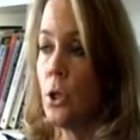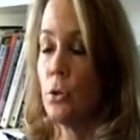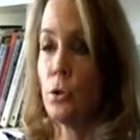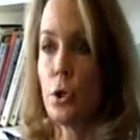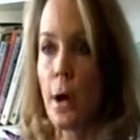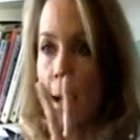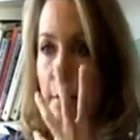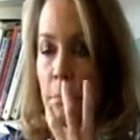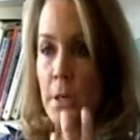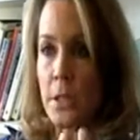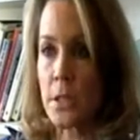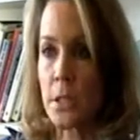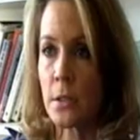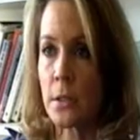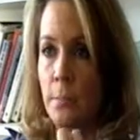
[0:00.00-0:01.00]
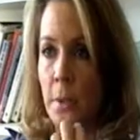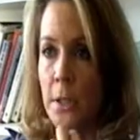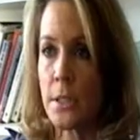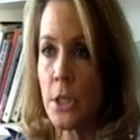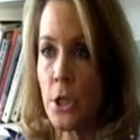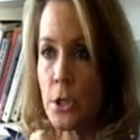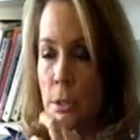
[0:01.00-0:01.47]
crying big
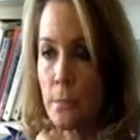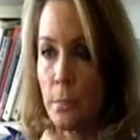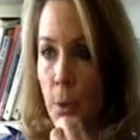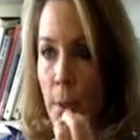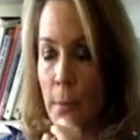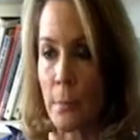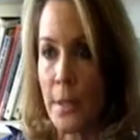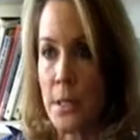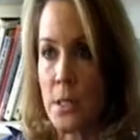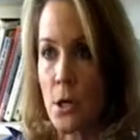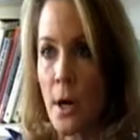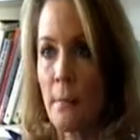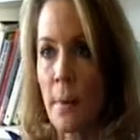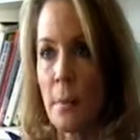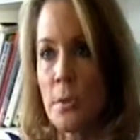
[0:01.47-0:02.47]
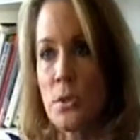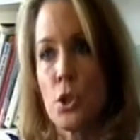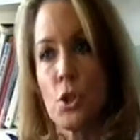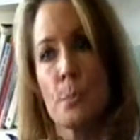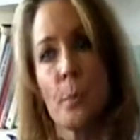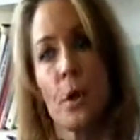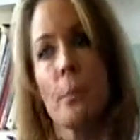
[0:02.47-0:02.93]
tears and blowing big snot bubbles.
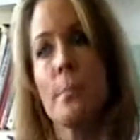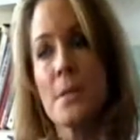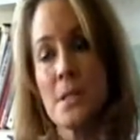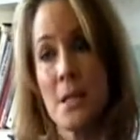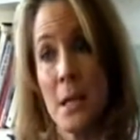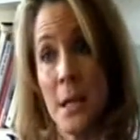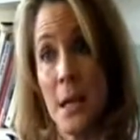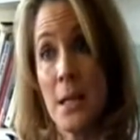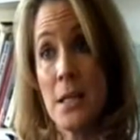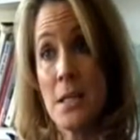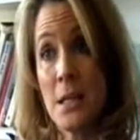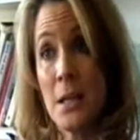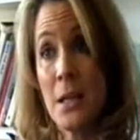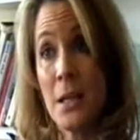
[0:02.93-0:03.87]
There's purpose in it,